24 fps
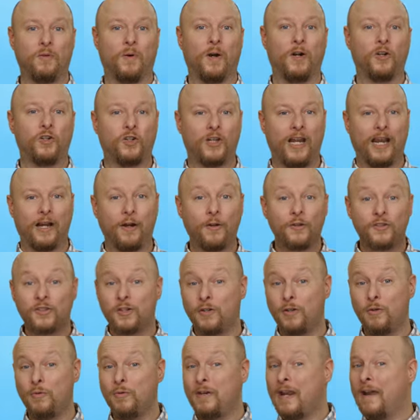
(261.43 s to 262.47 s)
to our channel so
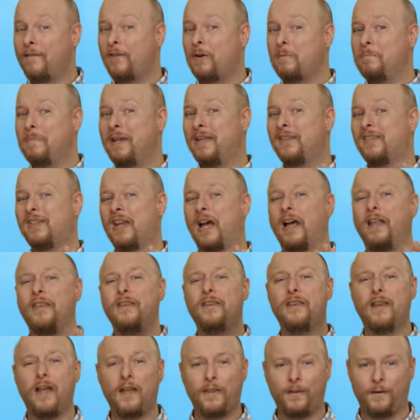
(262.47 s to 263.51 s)
you never miss
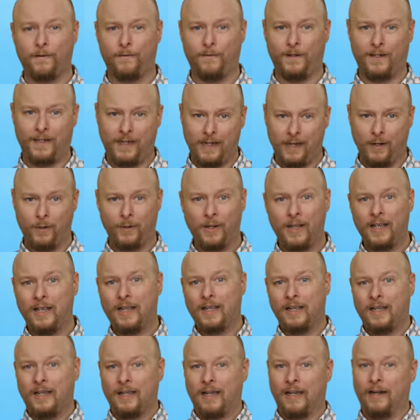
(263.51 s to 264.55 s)
another video.
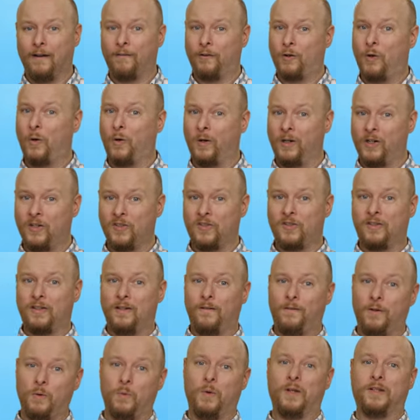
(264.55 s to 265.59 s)
And of course,
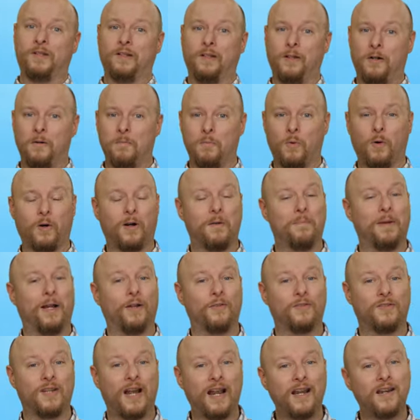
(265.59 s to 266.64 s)
if you want to learn more
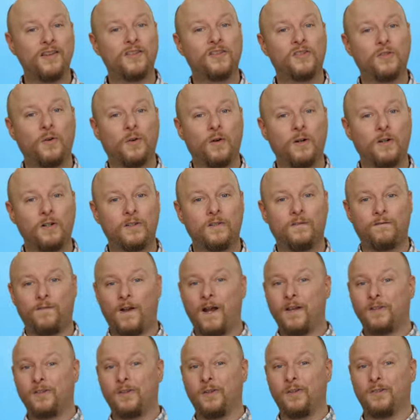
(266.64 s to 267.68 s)
about dinosaurs,
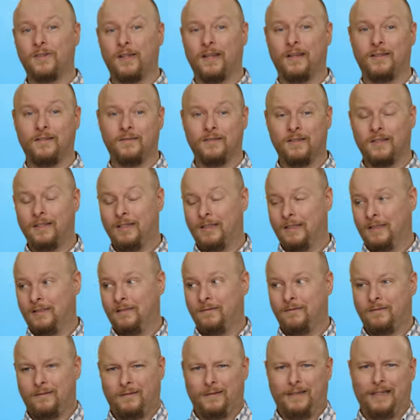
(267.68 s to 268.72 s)
fossils, and
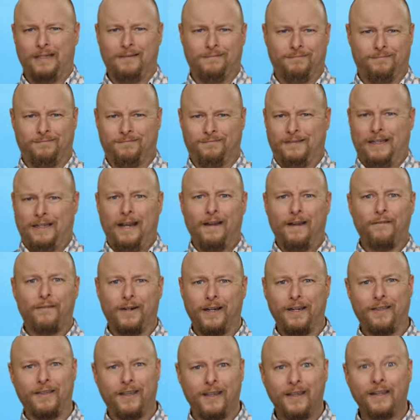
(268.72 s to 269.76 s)
well,
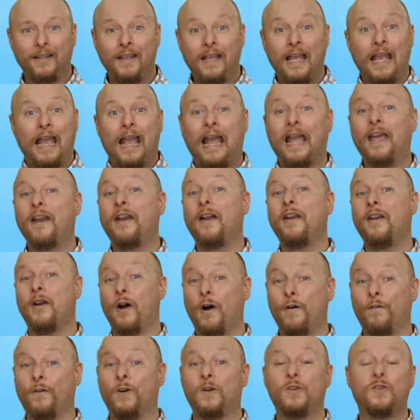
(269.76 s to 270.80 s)
everything, head on
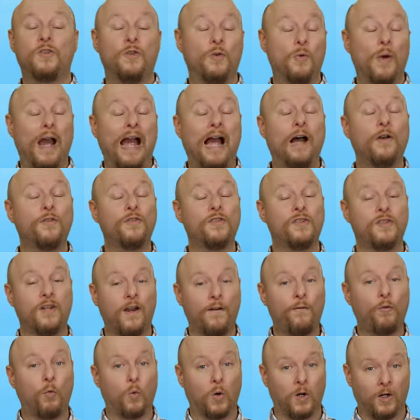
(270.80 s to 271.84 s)
over to
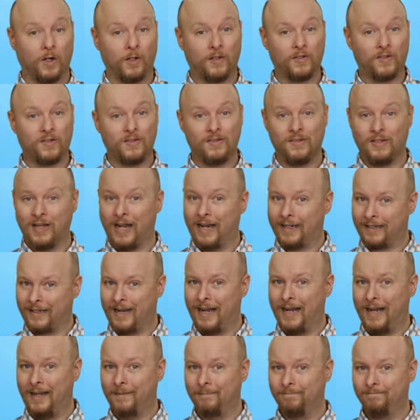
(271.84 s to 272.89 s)

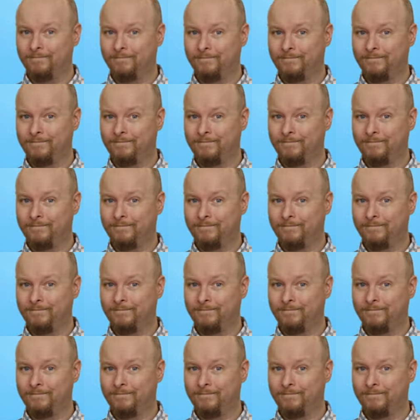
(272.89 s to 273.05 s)
howstuffworks.com.